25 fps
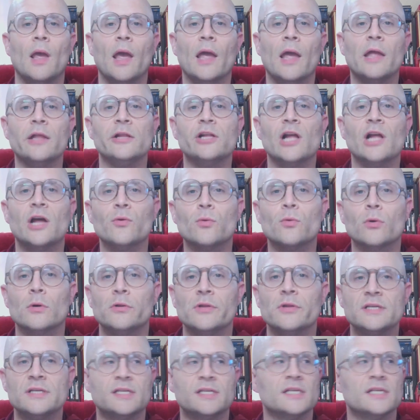In general,
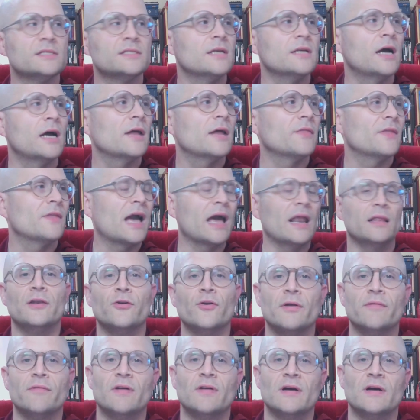this is not the kind of
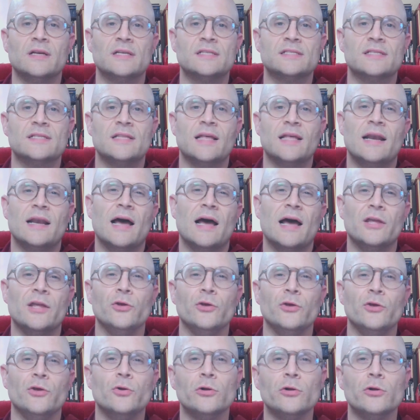literary device that I
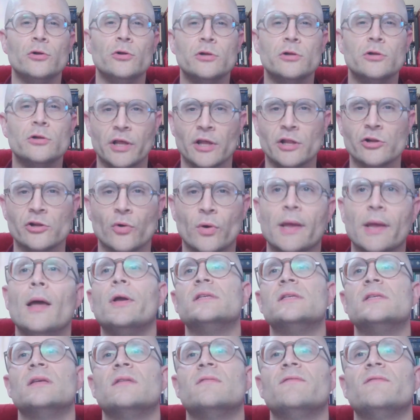usually enjoy
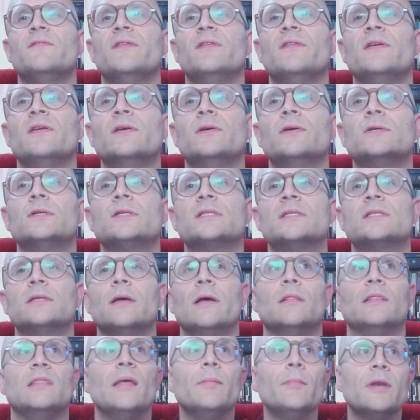because it feels
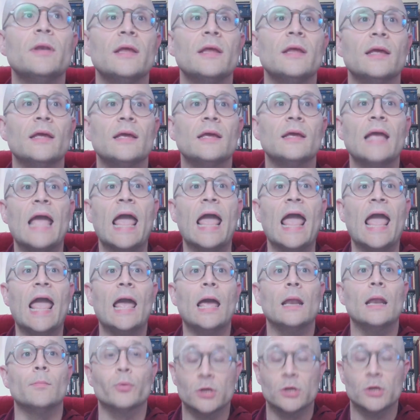limiting
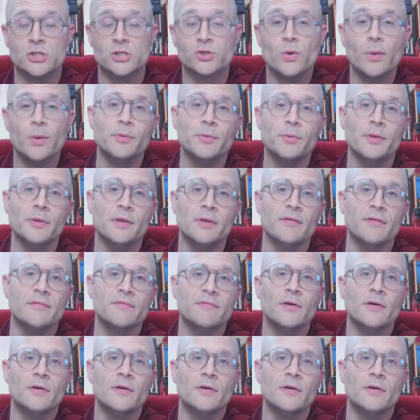and prescriptive.